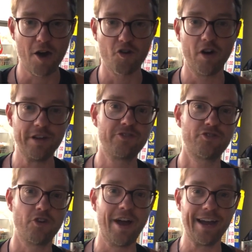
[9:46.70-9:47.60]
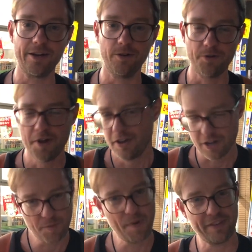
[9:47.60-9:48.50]
a rice triangle.
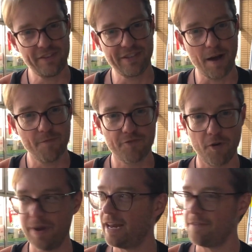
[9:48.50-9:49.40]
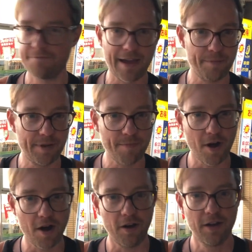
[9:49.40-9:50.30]
You can pick these up from any Family
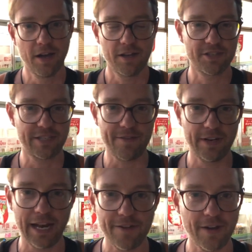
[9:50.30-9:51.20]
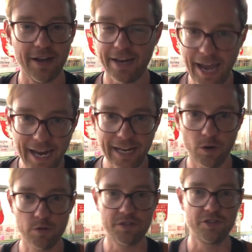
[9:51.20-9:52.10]
Mart, 7-Eleven, any
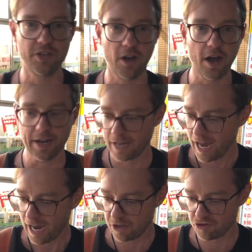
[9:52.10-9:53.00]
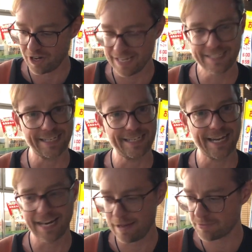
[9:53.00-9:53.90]
Lawson's you like. 118
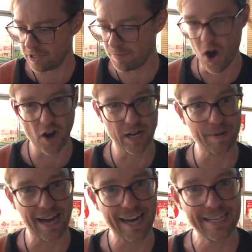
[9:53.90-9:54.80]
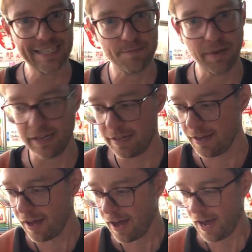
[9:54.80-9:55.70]
yen, absolute bargain, about
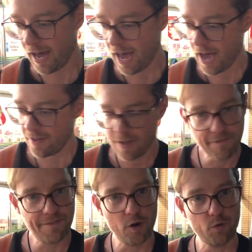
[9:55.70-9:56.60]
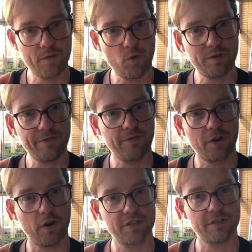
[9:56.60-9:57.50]
80p. They're filled with all
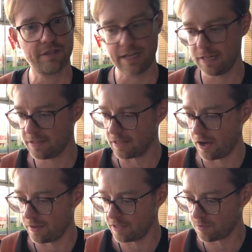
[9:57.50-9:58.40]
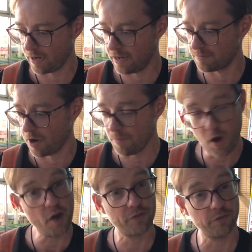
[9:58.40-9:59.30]
different kinds of things. So this one here is my
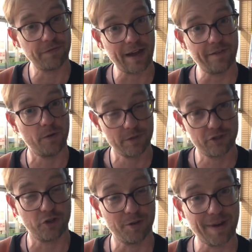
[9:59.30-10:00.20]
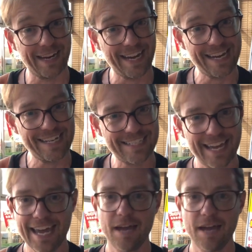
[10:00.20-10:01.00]
personal favourite, which is tuna mayonnaise,